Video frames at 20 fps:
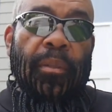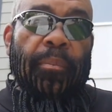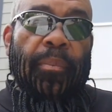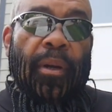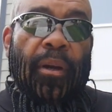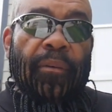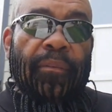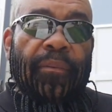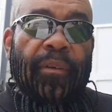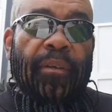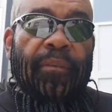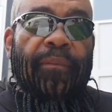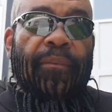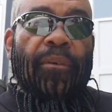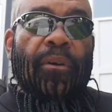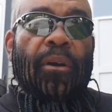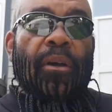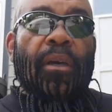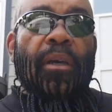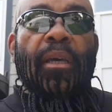perfect
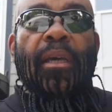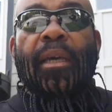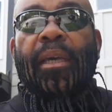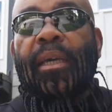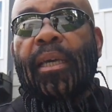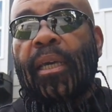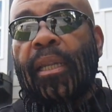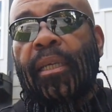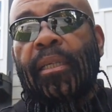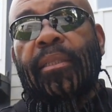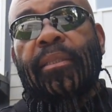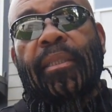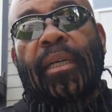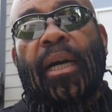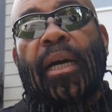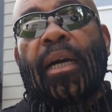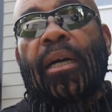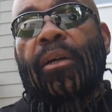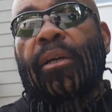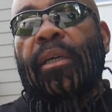for any style,